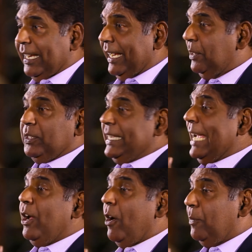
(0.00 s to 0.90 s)
thinking it was
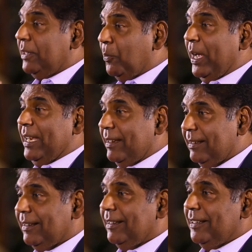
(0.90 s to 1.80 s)
there gone with the
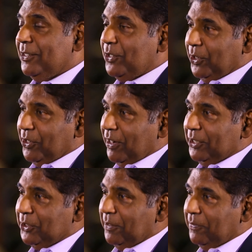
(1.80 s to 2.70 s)
wind. So you
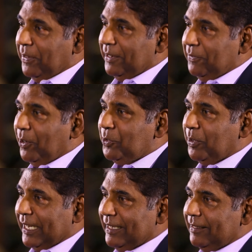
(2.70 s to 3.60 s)
really shouldn't find
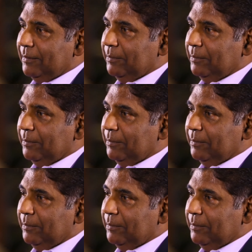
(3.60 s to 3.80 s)
fault with it.